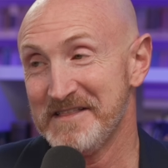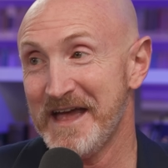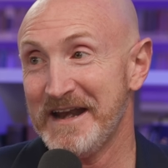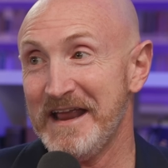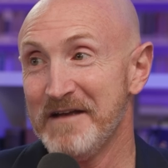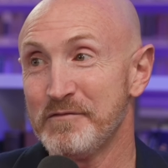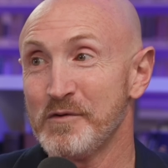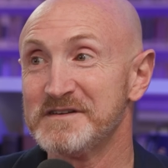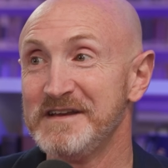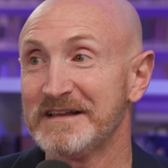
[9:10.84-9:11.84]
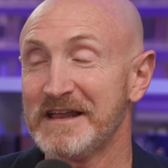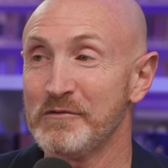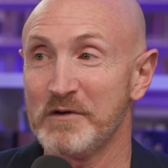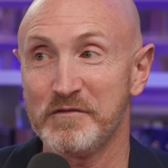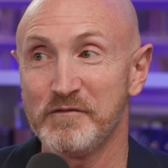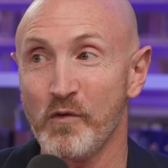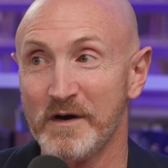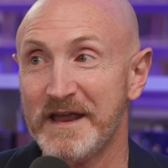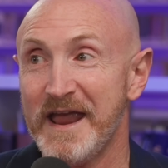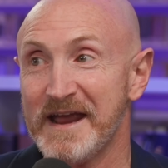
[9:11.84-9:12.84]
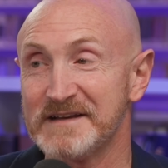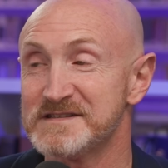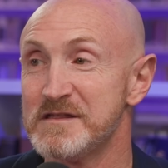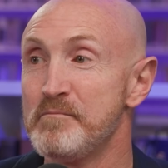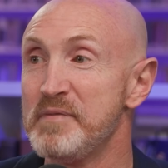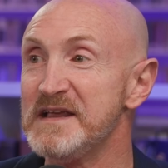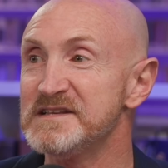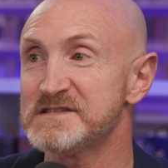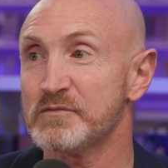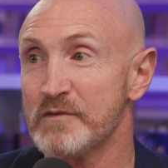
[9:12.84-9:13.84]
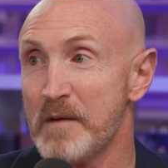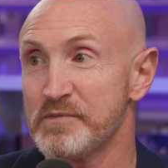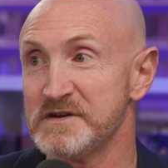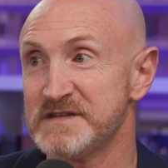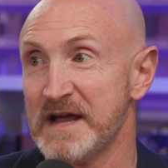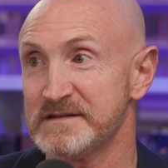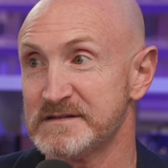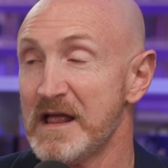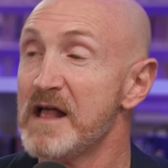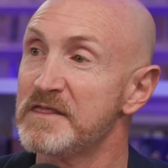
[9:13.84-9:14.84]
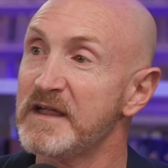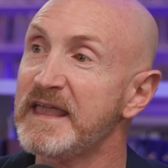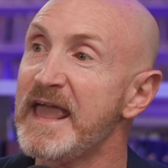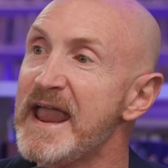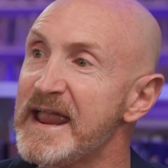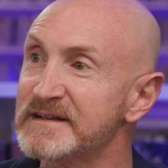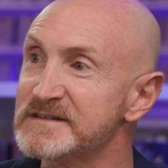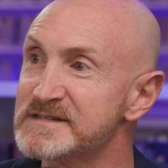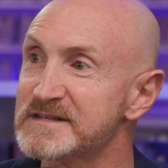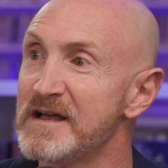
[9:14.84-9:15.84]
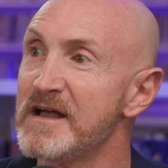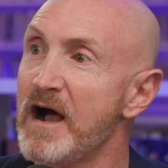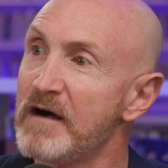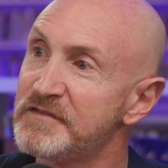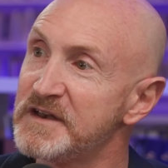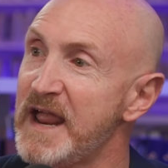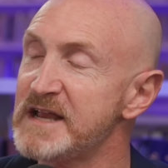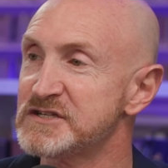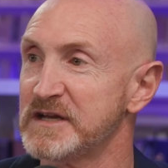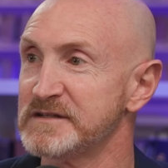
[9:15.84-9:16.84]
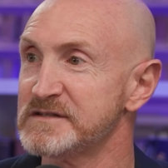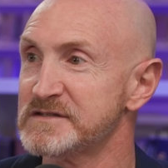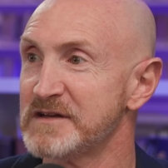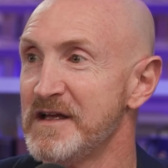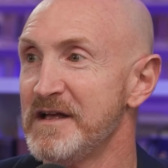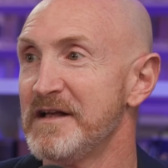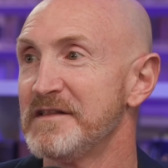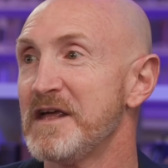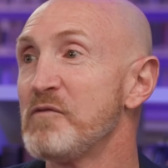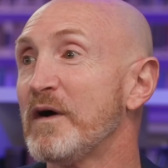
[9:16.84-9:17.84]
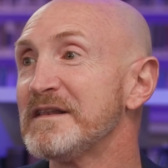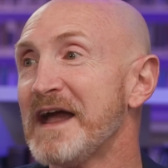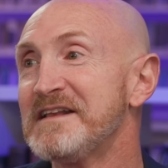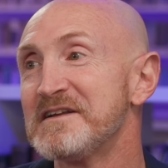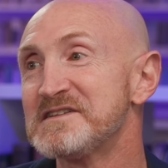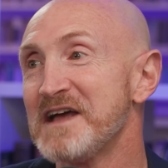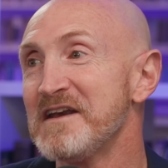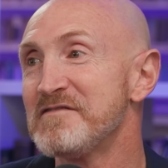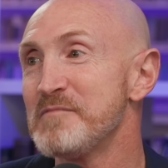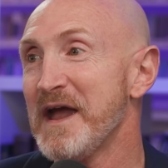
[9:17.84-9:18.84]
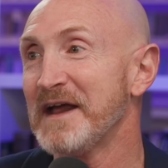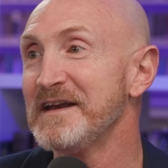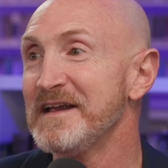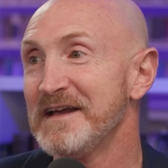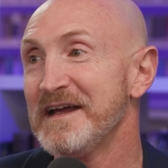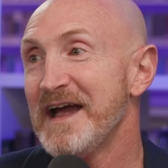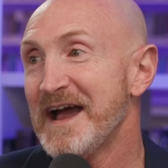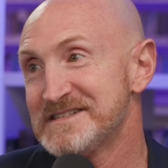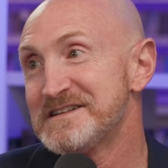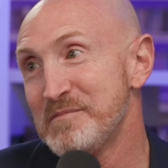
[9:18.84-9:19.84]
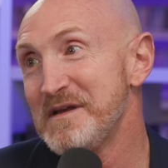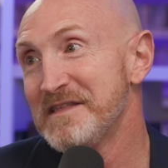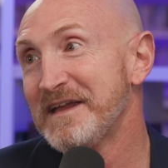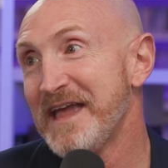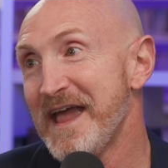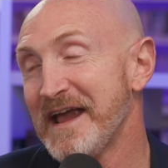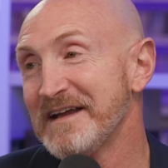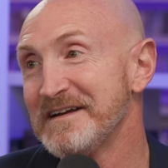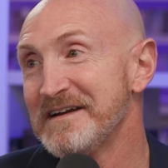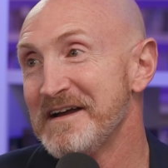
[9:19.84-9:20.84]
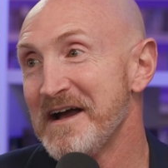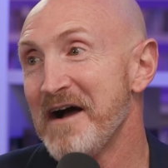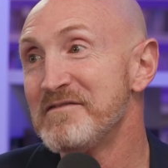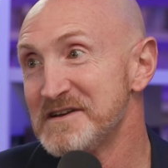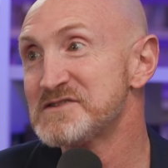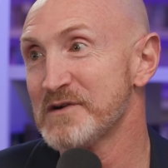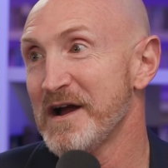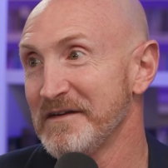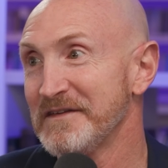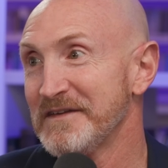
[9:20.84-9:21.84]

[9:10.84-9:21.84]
that if we're dealing with four kings, the beast represents the kings of the nations, then one like the Son of Man has to be the king of Israel.